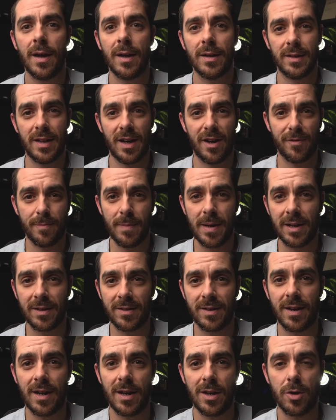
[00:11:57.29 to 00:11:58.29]
lav mic
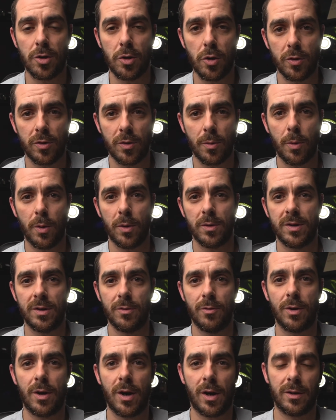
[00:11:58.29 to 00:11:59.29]
to get you good quality
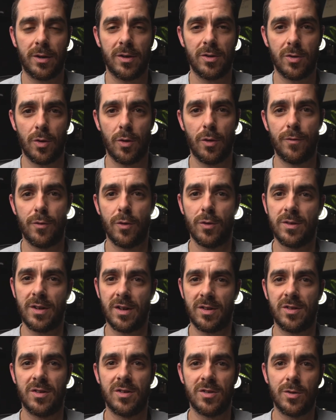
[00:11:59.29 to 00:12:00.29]
regardless of your
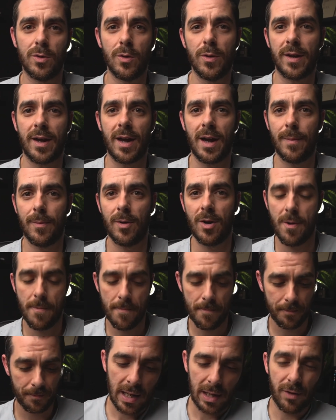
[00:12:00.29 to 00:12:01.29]
distance to the camera.
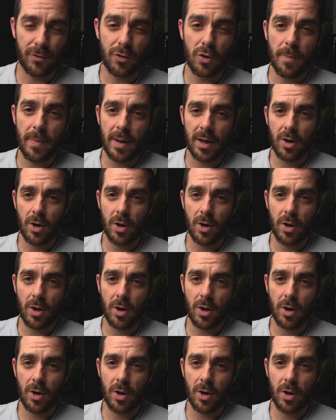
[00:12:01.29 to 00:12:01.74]
Now, if you pick